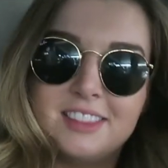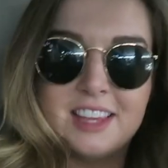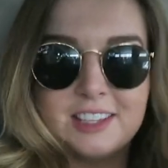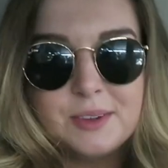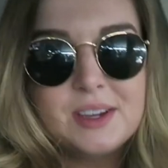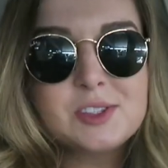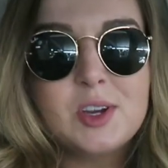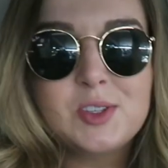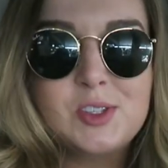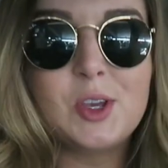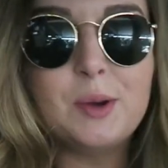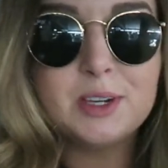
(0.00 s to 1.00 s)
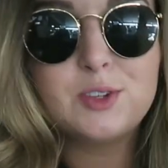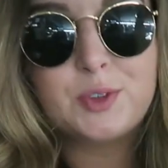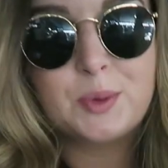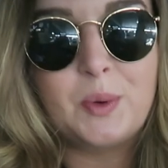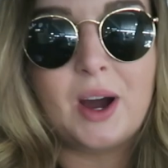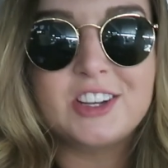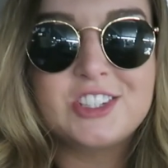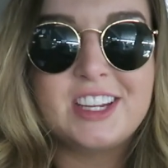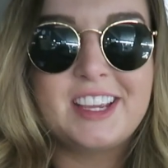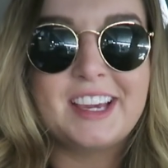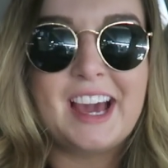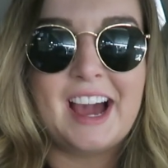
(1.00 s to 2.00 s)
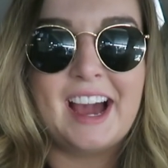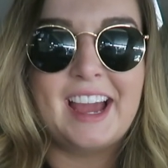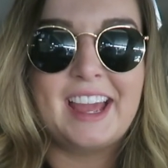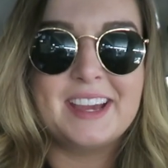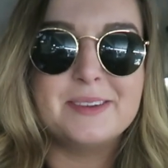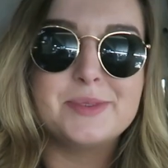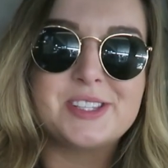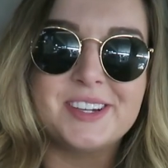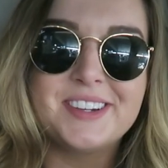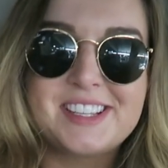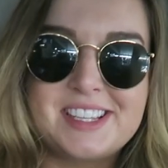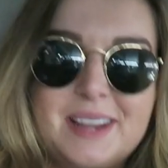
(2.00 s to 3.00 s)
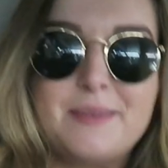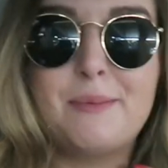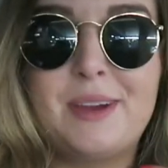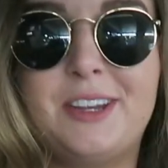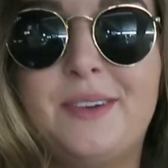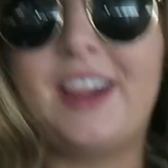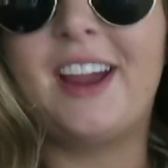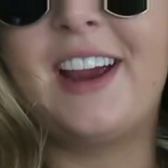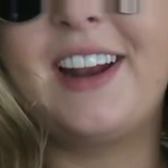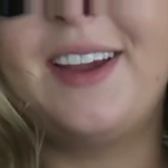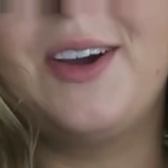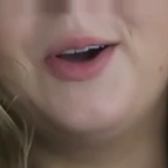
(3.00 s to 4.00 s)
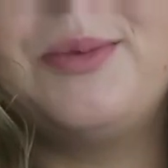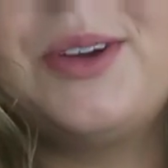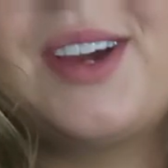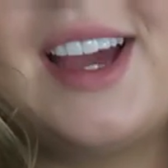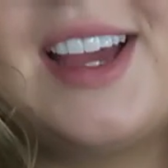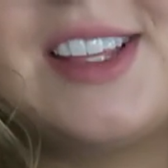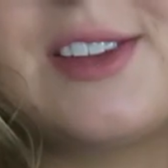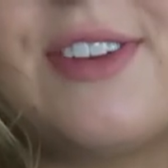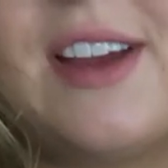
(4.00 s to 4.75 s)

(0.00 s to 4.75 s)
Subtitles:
Thank you guys all so much for watching. I am so excited about my new hair, and I hope you guys